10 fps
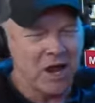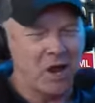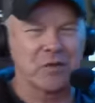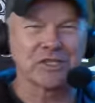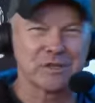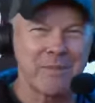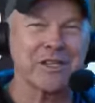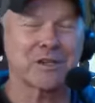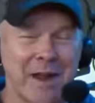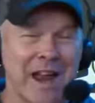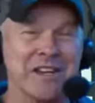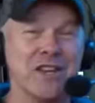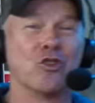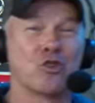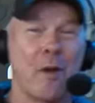it was as much about
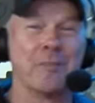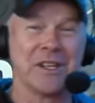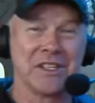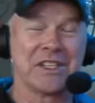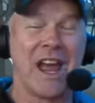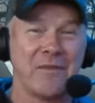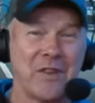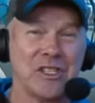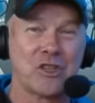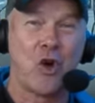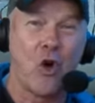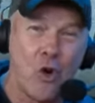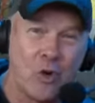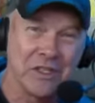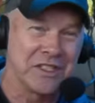Neil Crompton and Skaife's
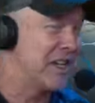call as